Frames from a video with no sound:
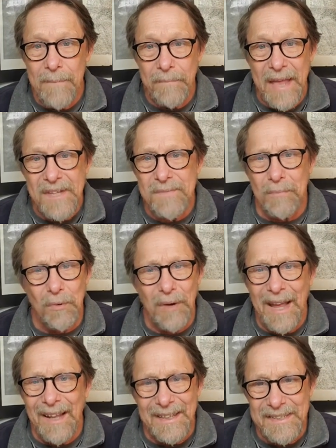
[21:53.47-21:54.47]
That's
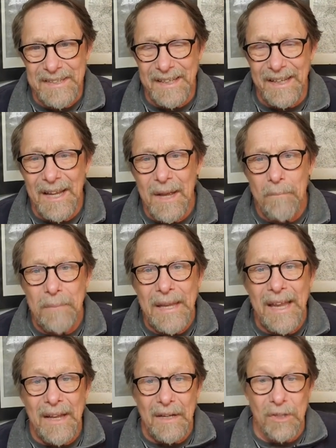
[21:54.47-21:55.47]
morality.
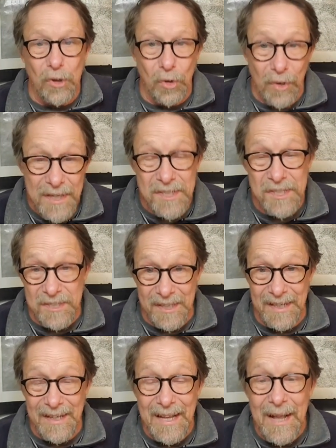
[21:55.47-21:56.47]
Being a
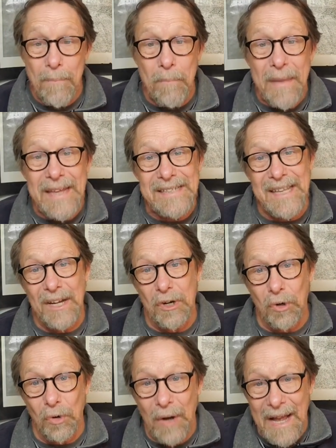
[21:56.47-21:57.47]
Christian means that
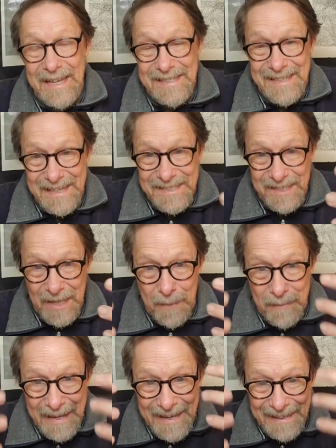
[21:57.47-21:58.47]
Christ has
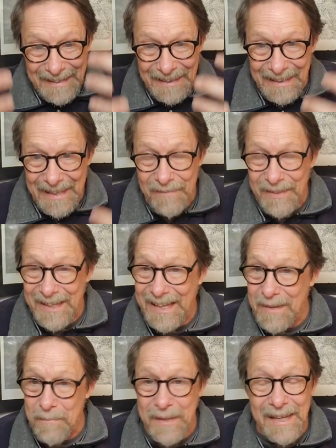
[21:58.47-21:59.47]
come in and living
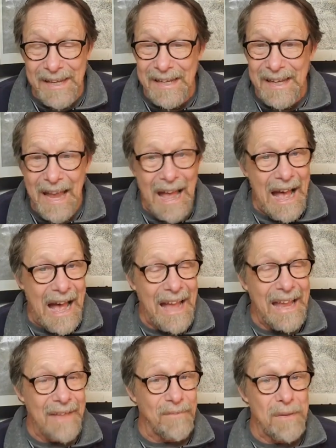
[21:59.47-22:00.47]
in me.
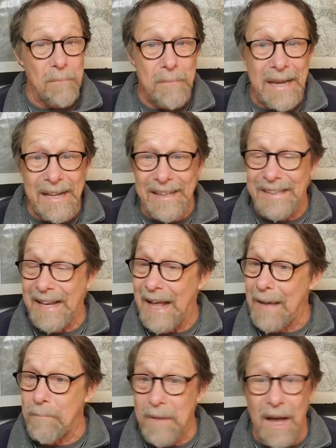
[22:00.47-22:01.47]
I have admitted that
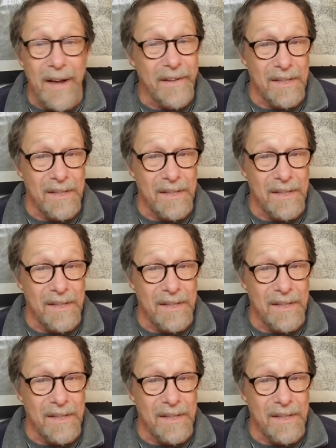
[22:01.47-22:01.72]
I'm not